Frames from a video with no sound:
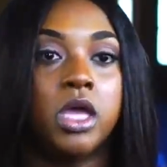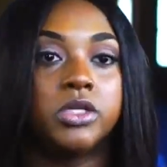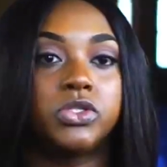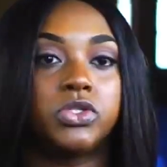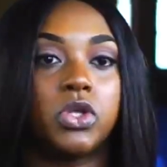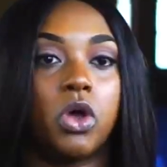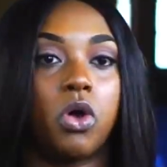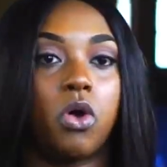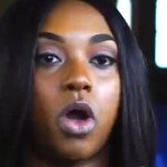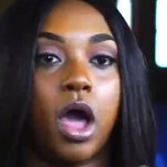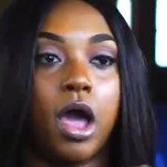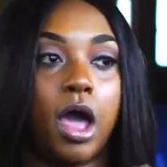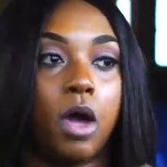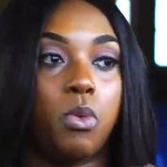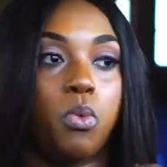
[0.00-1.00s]
So
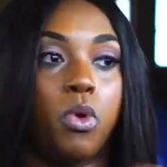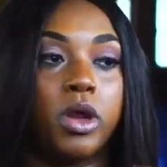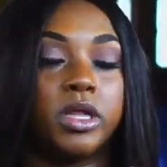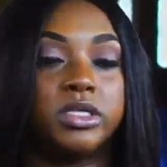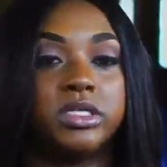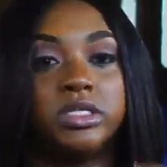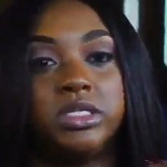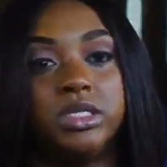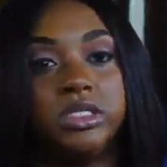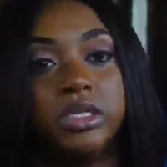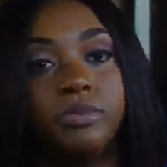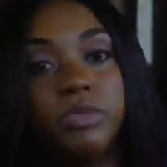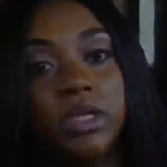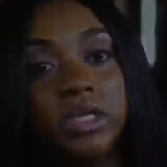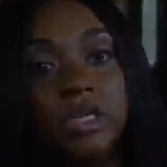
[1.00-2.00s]
I, I wanted to see
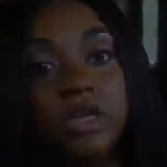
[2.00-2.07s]
something